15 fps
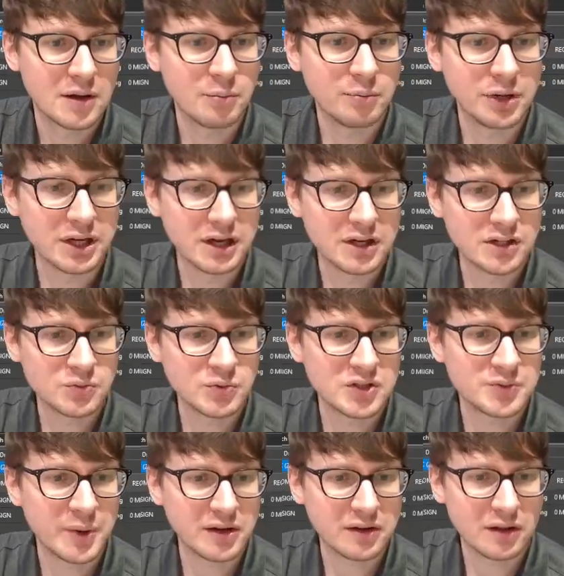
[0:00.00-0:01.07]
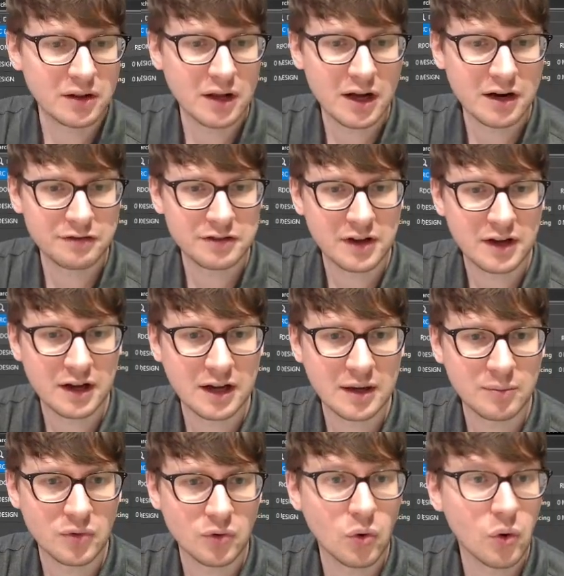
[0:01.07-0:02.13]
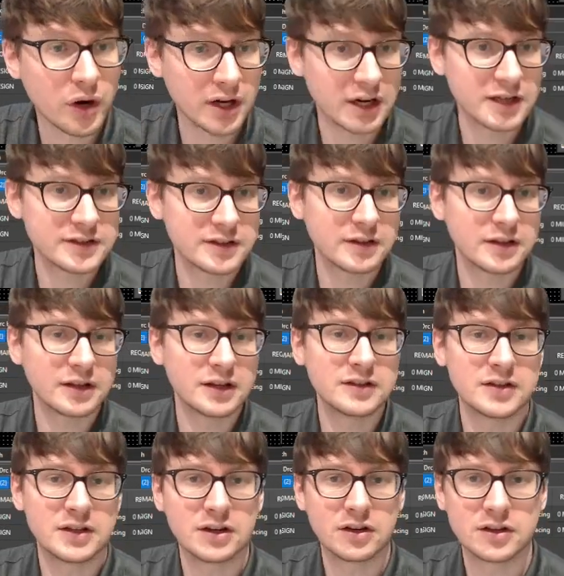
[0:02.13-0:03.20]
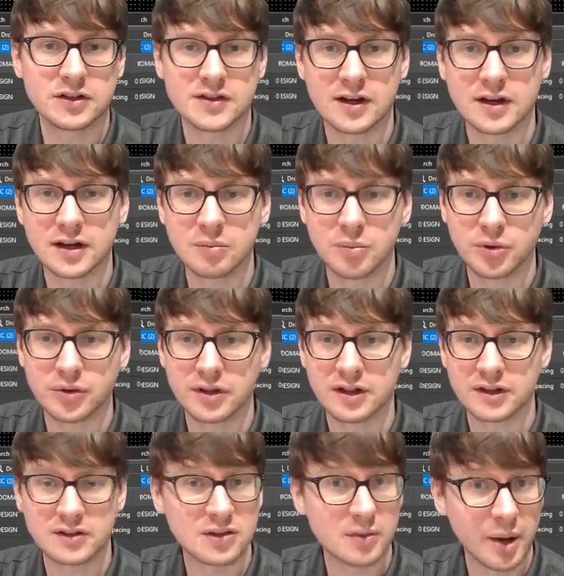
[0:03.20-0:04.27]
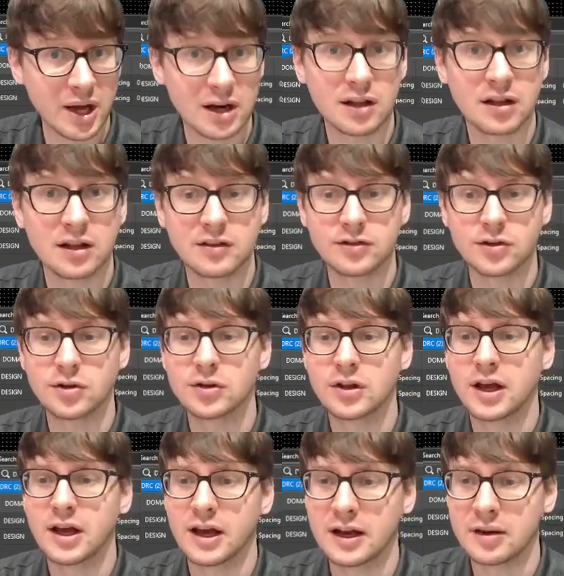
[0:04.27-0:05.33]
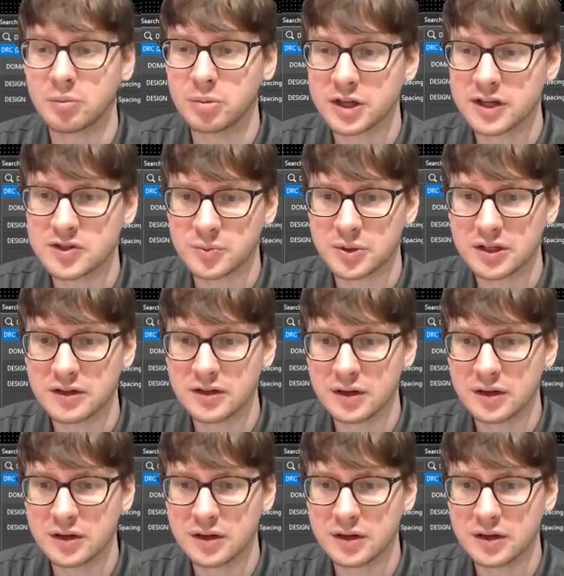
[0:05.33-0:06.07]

because we spent a lot of time organizing things in our design, both at the schematic level and in placement,